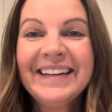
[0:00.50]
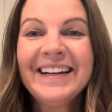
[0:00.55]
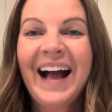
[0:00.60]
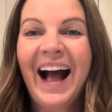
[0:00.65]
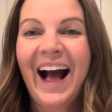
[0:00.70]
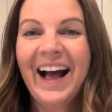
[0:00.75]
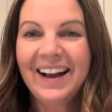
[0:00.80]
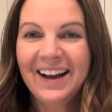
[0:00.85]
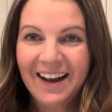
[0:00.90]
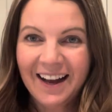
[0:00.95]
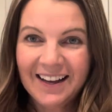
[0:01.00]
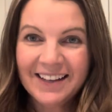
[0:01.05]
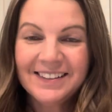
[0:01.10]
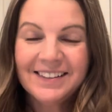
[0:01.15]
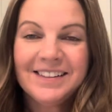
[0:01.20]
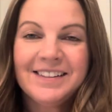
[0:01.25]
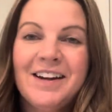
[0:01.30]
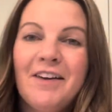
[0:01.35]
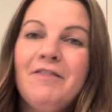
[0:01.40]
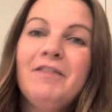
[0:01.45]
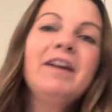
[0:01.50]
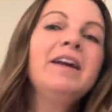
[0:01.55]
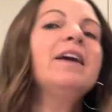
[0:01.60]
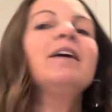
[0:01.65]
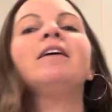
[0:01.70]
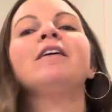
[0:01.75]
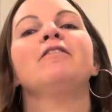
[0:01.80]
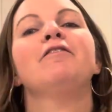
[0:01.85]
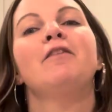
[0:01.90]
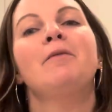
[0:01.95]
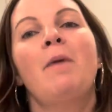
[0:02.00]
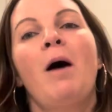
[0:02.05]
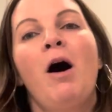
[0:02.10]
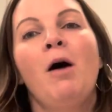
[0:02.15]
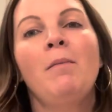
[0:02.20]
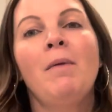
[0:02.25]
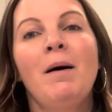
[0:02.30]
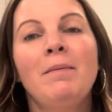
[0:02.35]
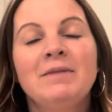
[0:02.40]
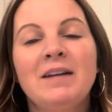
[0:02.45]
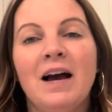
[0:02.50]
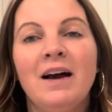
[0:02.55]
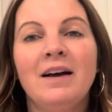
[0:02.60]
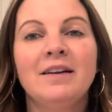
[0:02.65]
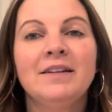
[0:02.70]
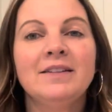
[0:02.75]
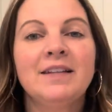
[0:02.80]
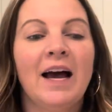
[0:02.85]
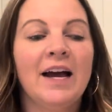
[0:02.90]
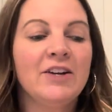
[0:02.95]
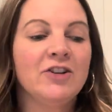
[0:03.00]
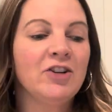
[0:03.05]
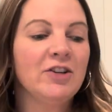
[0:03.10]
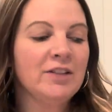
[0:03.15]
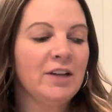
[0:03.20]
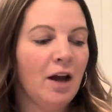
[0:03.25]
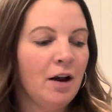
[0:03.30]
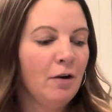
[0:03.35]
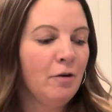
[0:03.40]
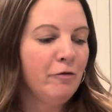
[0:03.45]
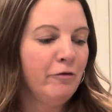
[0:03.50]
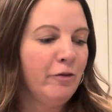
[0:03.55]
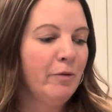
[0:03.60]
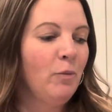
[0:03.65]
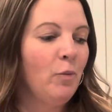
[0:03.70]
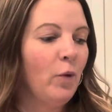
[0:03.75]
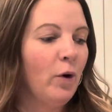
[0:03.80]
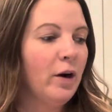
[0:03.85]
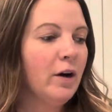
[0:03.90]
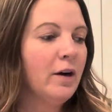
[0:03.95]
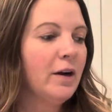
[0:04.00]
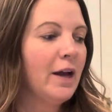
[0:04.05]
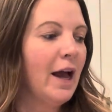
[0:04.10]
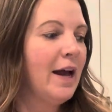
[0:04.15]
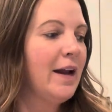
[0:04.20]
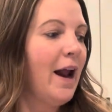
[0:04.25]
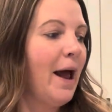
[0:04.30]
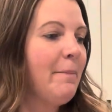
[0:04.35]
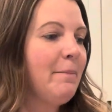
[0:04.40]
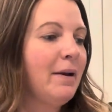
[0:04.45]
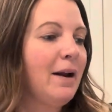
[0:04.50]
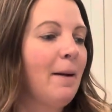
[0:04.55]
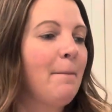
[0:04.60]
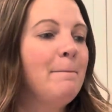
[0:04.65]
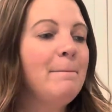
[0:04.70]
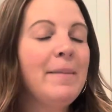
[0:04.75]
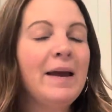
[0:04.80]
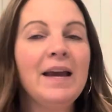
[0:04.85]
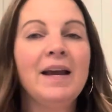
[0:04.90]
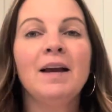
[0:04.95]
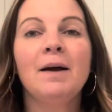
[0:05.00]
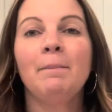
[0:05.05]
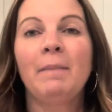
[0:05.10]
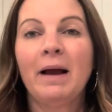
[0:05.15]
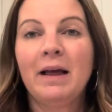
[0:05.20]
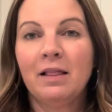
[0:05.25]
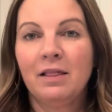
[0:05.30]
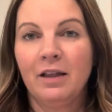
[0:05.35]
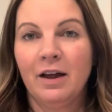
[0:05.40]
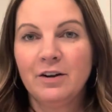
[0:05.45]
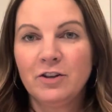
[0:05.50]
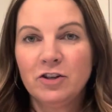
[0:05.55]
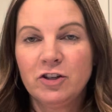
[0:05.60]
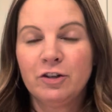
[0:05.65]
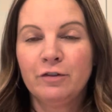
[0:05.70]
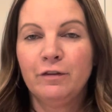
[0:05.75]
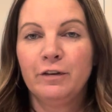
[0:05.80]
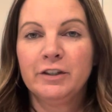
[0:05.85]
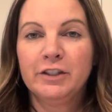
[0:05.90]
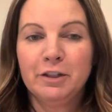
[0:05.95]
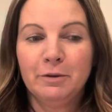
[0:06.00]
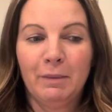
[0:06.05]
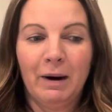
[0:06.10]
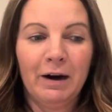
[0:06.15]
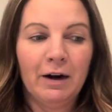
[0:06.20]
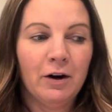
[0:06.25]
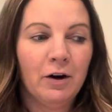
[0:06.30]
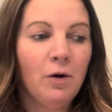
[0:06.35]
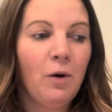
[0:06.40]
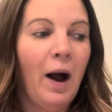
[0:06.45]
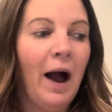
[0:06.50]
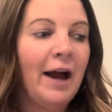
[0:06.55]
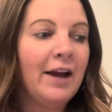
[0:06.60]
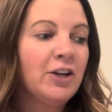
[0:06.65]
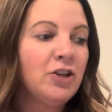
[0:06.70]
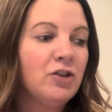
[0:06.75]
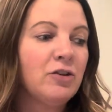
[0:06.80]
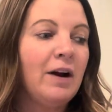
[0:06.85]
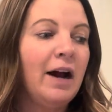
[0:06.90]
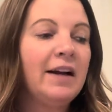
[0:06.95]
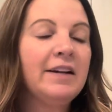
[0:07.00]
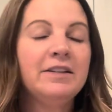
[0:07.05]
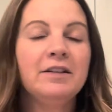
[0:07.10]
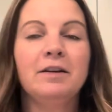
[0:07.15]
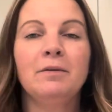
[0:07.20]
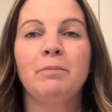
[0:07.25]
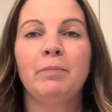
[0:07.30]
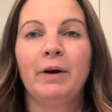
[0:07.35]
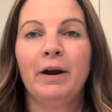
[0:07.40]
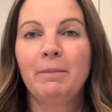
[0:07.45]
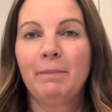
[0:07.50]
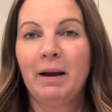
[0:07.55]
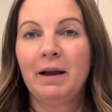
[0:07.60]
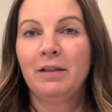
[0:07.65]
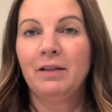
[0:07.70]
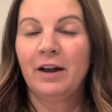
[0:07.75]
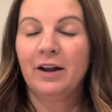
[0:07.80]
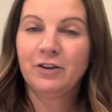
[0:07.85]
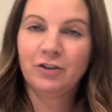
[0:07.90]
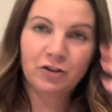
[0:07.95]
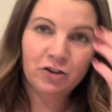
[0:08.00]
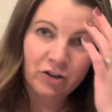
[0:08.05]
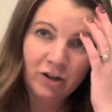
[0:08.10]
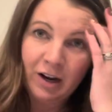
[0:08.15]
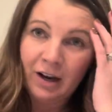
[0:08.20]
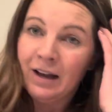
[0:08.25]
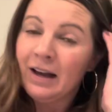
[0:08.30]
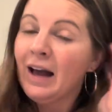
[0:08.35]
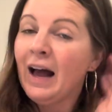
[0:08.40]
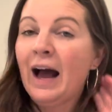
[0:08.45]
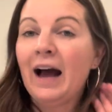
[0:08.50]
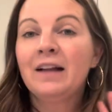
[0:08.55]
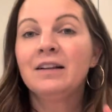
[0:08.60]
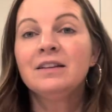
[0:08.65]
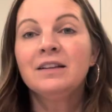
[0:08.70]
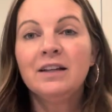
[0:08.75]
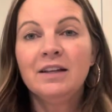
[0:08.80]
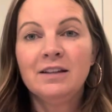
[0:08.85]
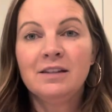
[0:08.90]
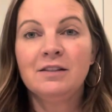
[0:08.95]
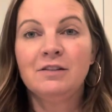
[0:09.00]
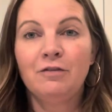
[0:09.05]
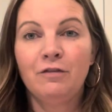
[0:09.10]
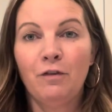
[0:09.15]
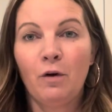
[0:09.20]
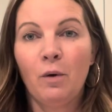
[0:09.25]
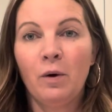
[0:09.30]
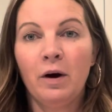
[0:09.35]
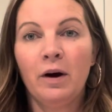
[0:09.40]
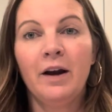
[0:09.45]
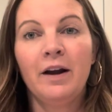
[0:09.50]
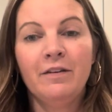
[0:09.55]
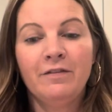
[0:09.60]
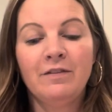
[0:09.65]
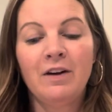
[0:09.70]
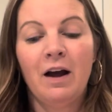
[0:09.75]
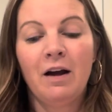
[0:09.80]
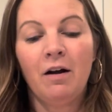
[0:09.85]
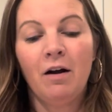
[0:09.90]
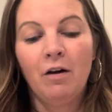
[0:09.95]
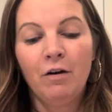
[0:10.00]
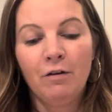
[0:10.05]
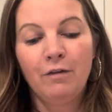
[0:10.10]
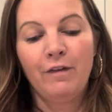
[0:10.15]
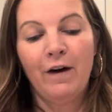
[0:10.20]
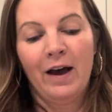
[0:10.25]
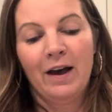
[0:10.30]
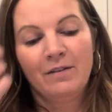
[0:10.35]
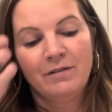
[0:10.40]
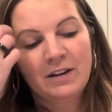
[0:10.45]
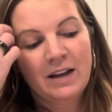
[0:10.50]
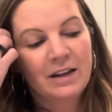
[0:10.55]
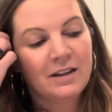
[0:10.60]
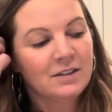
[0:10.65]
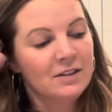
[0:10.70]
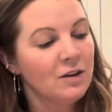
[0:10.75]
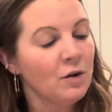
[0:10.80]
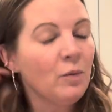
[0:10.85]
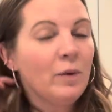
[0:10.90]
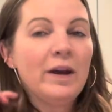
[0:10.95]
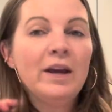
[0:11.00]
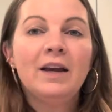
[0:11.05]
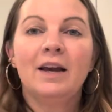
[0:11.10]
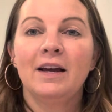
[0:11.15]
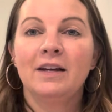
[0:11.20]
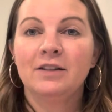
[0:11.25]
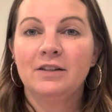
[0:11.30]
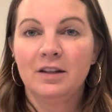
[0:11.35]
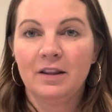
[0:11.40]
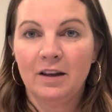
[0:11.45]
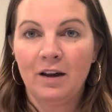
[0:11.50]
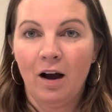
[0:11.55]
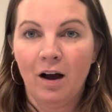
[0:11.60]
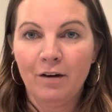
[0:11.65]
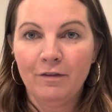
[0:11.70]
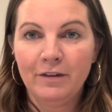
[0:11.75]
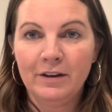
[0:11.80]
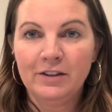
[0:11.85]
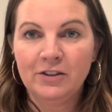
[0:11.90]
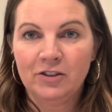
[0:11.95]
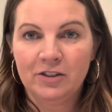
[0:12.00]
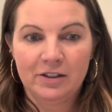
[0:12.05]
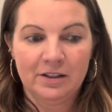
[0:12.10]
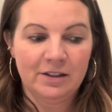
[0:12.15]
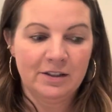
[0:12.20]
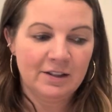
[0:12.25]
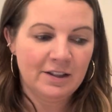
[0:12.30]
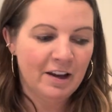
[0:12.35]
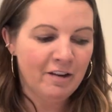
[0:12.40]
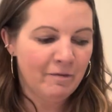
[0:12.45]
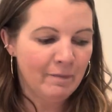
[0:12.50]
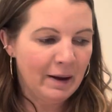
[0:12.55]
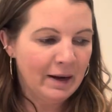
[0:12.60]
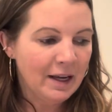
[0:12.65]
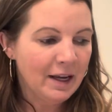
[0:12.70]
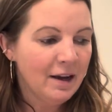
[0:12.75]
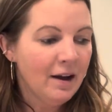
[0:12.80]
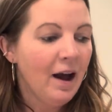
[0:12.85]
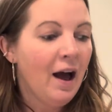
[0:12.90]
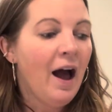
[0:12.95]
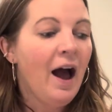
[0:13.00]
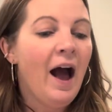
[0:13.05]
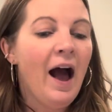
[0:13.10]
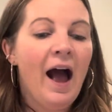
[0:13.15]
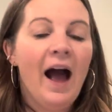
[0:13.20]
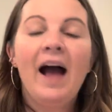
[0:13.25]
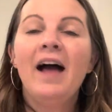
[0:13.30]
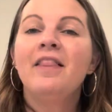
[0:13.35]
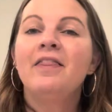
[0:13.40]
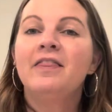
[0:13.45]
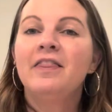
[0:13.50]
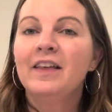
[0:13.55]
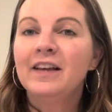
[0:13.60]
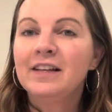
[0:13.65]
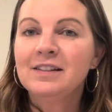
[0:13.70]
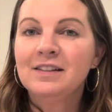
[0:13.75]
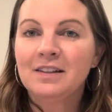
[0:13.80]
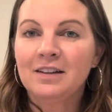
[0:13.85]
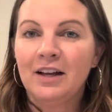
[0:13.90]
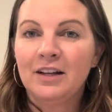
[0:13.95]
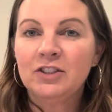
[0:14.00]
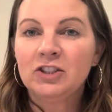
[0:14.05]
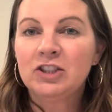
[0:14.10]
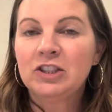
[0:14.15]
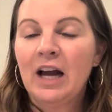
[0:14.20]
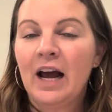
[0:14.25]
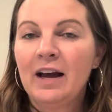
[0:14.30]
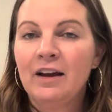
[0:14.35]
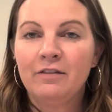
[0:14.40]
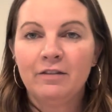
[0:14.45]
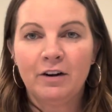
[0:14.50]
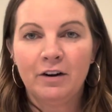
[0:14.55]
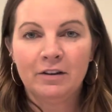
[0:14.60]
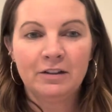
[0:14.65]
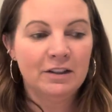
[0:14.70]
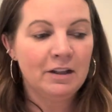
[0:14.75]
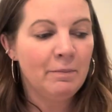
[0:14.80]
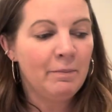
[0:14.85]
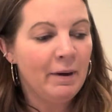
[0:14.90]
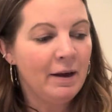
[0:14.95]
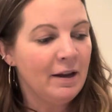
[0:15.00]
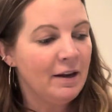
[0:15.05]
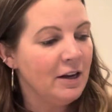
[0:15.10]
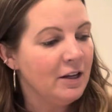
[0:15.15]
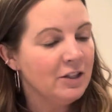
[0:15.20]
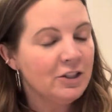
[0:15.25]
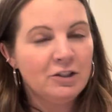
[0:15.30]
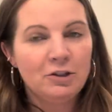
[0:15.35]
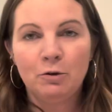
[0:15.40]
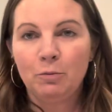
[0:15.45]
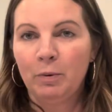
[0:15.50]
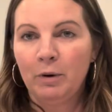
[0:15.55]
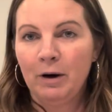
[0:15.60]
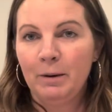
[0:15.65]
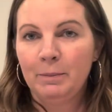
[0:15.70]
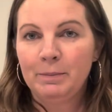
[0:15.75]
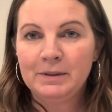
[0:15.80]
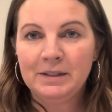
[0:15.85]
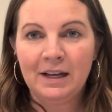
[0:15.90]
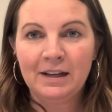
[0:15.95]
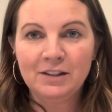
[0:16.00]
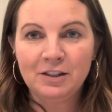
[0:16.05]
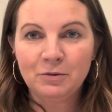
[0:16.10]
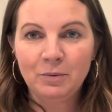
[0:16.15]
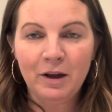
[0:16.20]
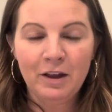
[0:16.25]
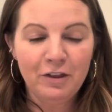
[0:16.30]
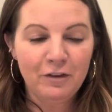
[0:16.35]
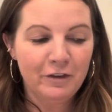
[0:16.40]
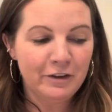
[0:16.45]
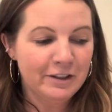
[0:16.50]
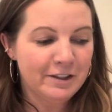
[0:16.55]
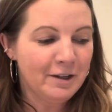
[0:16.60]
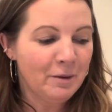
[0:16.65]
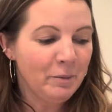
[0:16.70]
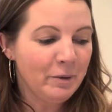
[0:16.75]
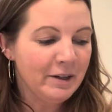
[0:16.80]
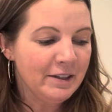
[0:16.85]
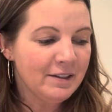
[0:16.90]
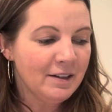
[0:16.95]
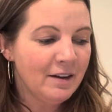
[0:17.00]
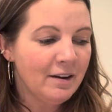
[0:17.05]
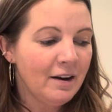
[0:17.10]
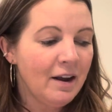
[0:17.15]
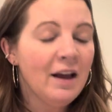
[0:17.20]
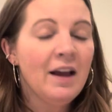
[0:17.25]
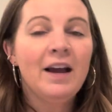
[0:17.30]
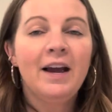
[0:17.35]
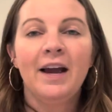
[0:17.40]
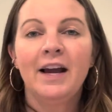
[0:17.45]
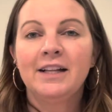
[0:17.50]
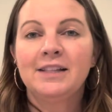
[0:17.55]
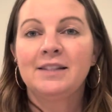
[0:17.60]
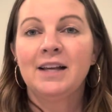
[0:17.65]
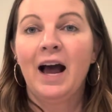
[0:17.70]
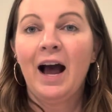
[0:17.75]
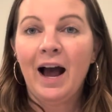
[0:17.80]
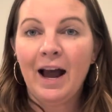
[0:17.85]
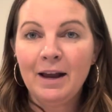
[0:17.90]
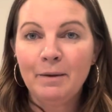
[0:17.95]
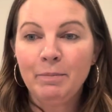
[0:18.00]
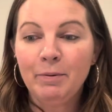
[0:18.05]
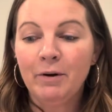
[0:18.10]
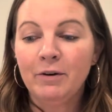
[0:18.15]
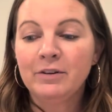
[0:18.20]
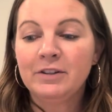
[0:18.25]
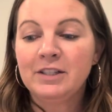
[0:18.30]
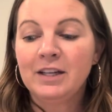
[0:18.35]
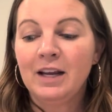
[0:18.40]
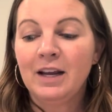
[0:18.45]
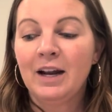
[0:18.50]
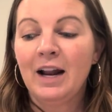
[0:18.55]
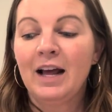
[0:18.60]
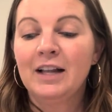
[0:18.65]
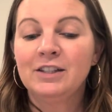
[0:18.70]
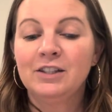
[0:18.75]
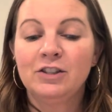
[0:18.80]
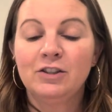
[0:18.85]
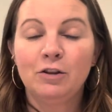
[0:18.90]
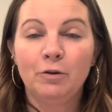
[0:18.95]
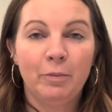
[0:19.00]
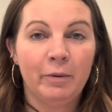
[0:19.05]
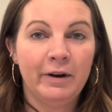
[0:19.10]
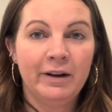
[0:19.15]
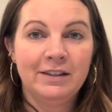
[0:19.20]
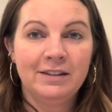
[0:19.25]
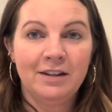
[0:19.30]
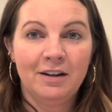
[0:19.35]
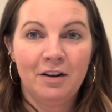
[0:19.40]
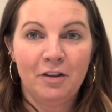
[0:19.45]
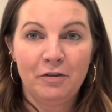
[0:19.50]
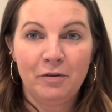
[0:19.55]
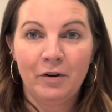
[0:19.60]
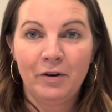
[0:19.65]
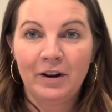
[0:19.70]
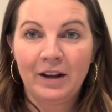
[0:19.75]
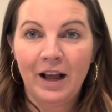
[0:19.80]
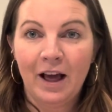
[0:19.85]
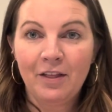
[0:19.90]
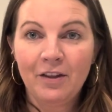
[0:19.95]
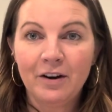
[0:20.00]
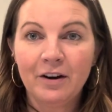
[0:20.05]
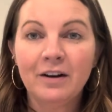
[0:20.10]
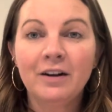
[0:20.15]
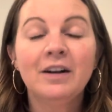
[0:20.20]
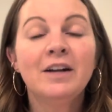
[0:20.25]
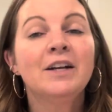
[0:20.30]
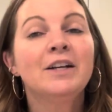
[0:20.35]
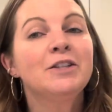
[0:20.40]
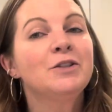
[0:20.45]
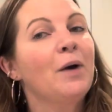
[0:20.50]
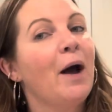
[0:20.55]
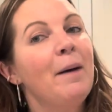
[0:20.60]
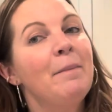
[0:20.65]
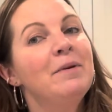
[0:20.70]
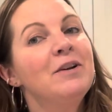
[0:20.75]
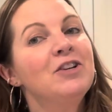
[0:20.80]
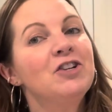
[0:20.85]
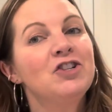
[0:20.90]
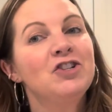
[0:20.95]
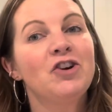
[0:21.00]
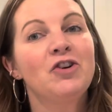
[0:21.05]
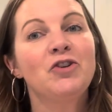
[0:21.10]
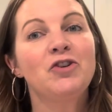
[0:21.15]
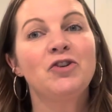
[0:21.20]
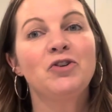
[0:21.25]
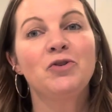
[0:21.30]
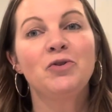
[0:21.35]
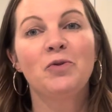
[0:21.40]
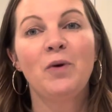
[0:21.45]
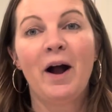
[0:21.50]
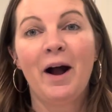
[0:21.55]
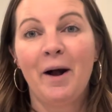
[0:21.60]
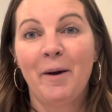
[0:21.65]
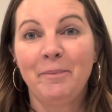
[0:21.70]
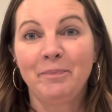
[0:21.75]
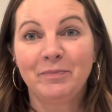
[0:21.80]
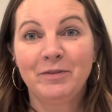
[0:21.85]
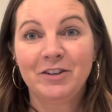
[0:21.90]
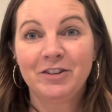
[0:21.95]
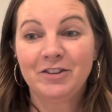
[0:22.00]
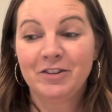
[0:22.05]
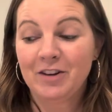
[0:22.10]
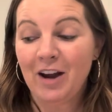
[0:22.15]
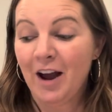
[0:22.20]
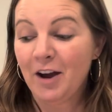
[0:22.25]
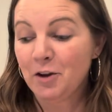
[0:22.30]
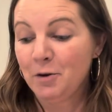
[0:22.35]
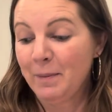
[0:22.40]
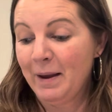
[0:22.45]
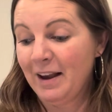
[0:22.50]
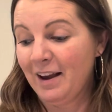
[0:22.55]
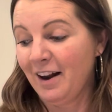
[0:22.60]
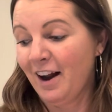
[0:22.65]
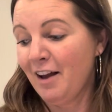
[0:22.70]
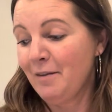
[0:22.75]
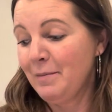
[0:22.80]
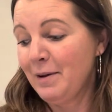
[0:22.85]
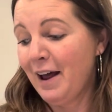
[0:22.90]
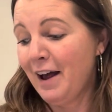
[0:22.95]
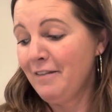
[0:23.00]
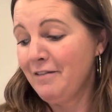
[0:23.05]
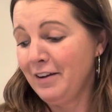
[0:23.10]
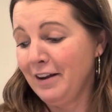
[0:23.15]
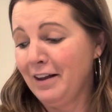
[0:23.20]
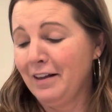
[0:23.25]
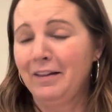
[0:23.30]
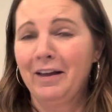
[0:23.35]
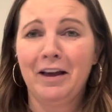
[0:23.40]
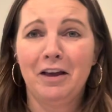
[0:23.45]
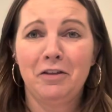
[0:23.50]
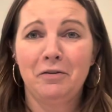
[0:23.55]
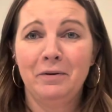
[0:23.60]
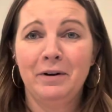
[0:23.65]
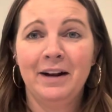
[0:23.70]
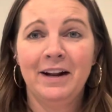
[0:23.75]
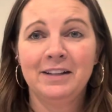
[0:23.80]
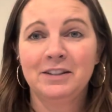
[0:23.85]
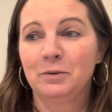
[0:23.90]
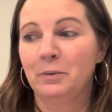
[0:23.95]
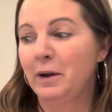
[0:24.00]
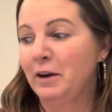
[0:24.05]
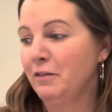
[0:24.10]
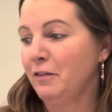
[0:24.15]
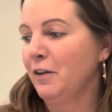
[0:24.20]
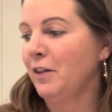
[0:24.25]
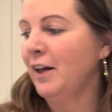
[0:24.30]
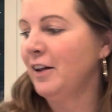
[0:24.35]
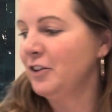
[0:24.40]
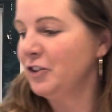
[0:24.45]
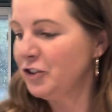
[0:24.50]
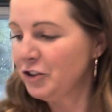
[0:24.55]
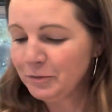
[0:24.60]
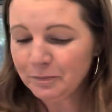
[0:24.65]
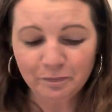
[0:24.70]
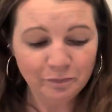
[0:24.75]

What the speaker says: Hi guys, Stephanie here from All Mom Does. I just got home from work and I'm gonna make my lunch for tomorrow. I try to bring my lunch at least 4, if not all 5 days a week into the office just to save money. And this lunch I have currently been super obsessed with for some reason. It's high protein and super easy to throw together. So I'm gonna show you how you make it. I've been having it like 3 days a week for lunch.